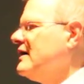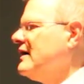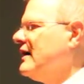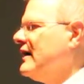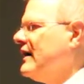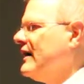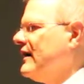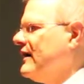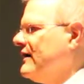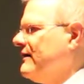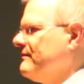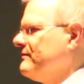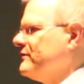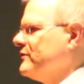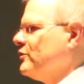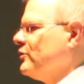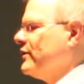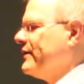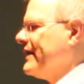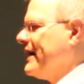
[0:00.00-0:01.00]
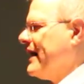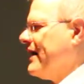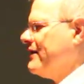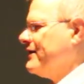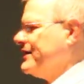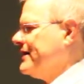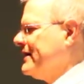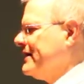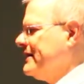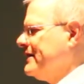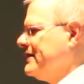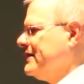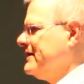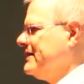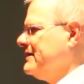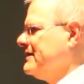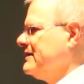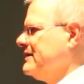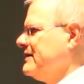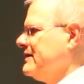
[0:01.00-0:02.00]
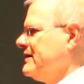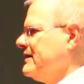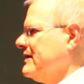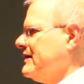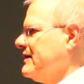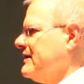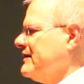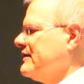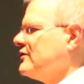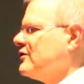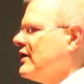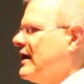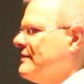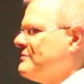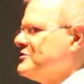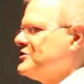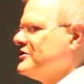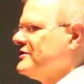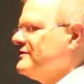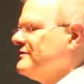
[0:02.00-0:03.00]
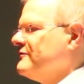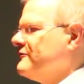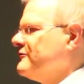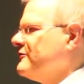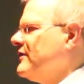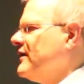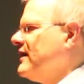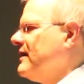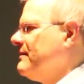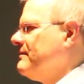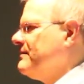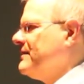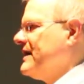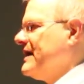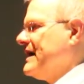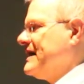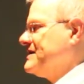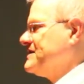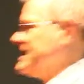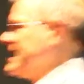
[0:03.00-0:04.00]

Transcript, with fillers: um, without any uh, interruption from a